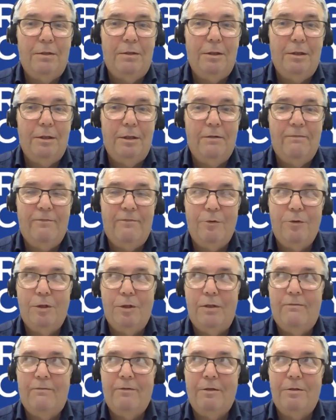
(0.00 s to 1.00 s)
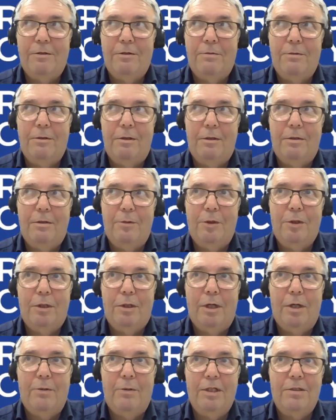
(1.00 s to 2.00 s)
had the, fortunate enough, because I
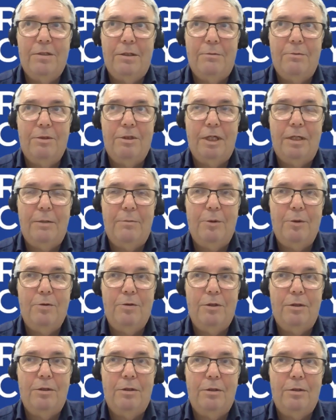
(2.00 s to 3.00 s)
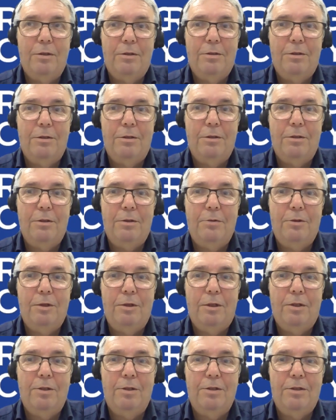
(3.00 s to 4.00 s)
work at OS, I was able to
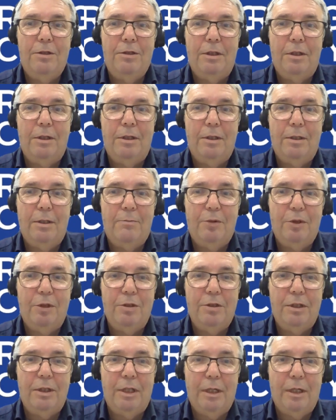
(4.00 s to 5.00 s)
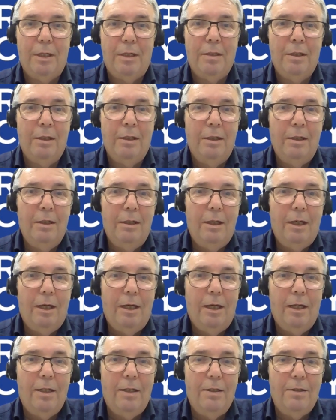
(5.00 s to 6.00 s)
utilize the printer there.
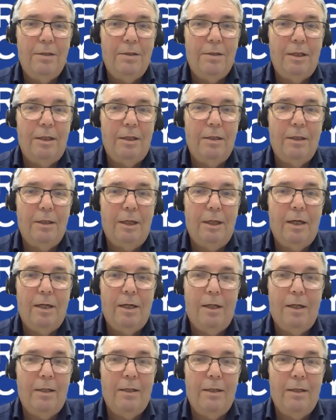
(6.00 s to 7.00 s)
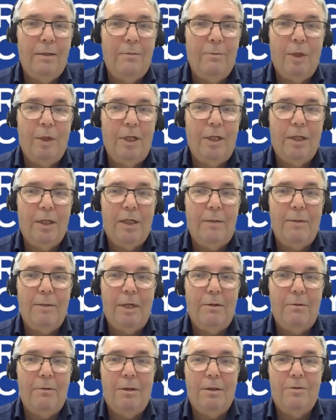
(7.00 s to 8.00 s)
And yeah, it, when it came
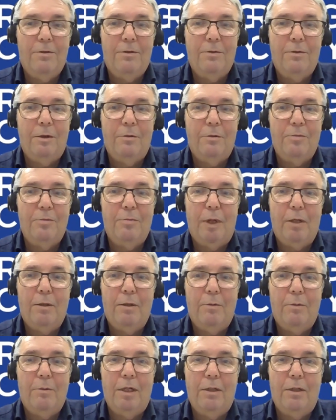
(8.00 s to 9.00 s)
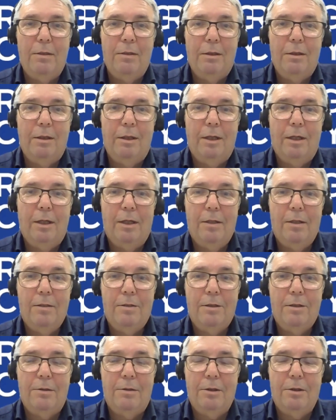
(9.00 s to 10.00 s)
out, I thought I was blown away.
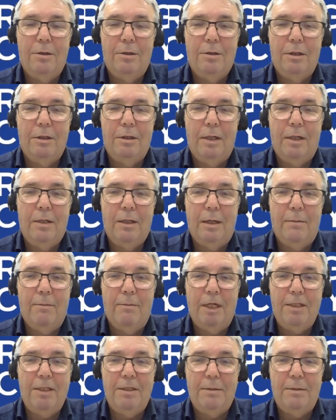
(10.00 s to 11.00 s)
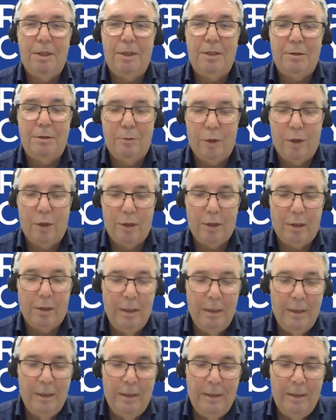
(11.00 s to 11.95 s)
So it was, yeah, amazing piece of work.